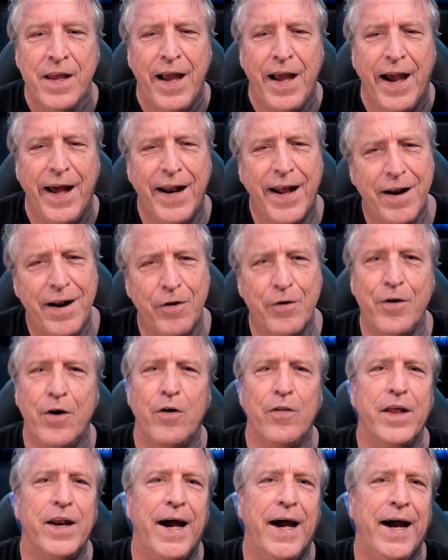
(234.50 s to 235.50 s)
and I don't know
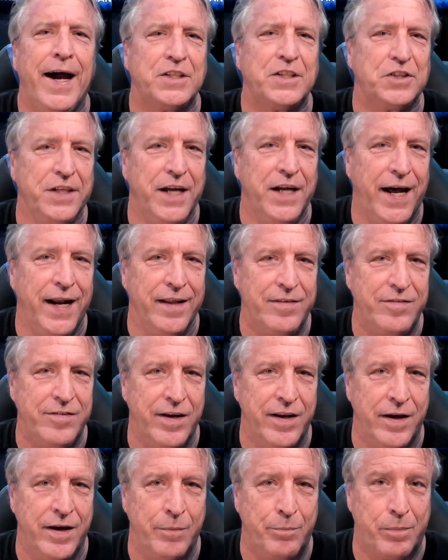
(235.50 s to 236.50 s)
that I actually had it
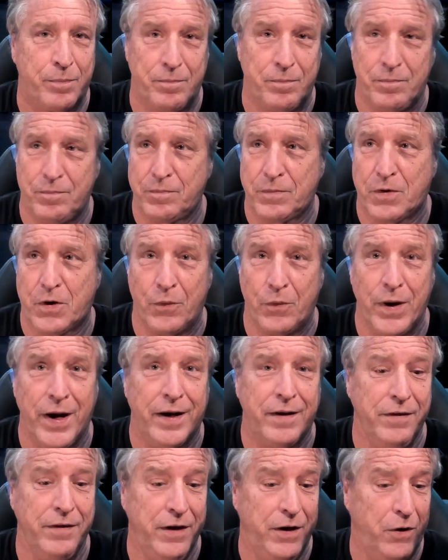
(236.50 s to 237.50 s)
set up
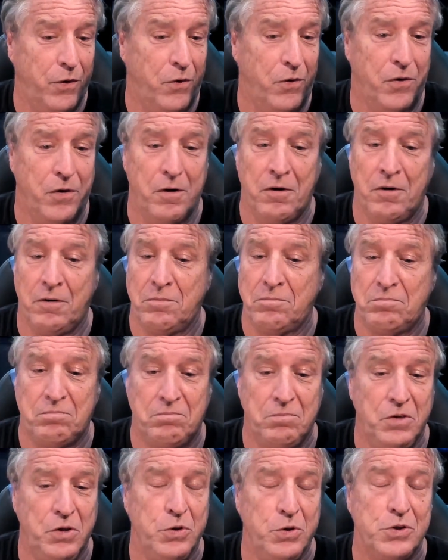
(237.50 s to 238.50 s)
correctly or
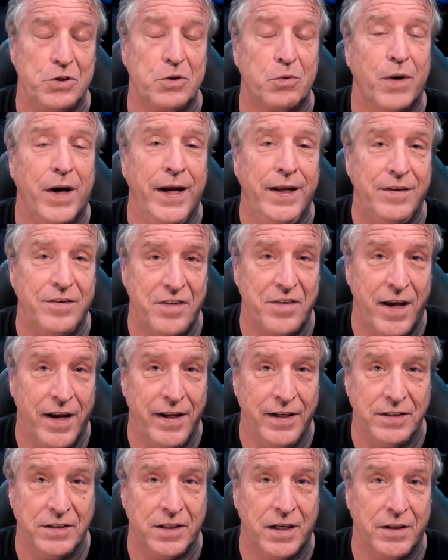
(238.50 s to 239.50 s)
used the right
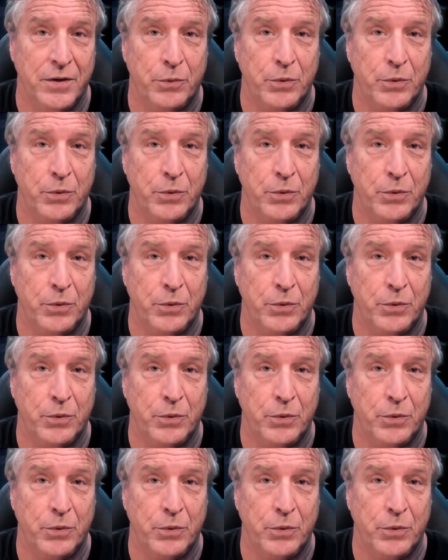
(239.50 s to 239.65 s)
settings on the